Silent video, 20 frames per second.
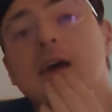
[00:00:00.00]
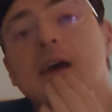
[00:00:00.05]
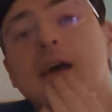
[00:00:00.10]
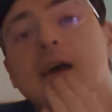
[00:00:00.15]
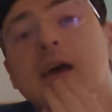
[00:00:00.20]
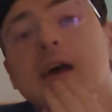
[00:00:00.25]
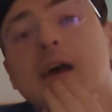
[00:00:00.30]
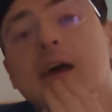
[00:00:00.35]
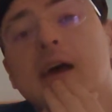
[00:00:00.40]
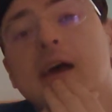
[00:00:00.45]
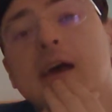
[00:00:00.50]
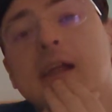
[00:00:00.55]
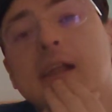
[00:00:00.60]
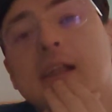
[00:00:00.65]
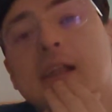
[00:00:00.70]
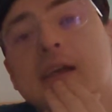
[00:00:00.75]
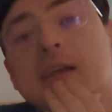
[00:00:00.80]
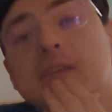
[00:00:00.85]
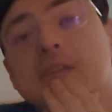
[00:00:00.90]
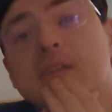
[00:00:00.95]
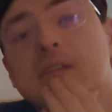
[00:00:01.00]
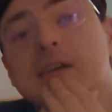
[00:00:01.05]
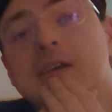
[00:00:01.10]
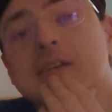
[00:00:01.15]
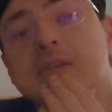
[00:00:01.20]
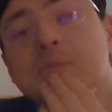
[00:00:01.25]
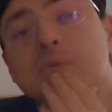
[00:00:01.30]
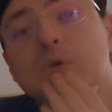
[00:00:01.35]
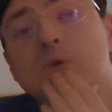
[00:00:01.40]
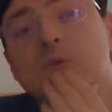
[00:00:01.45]
And that's the
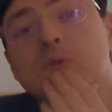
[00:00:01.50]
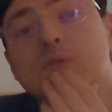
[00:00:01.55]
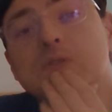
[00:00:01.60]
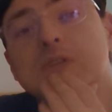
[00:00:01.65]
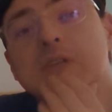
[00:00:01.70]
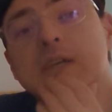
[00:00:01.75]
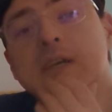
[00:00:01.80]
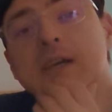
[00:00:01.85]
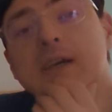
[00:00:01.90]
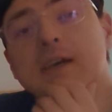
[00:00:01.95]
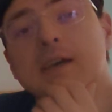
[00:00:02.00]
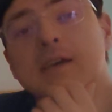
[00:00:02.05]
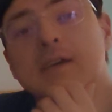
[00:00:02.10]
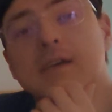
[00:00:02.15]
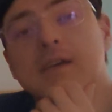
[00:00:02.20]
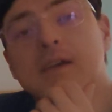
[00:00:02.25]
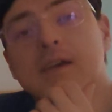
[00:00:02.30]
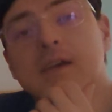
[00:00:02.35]
next moves, yeah.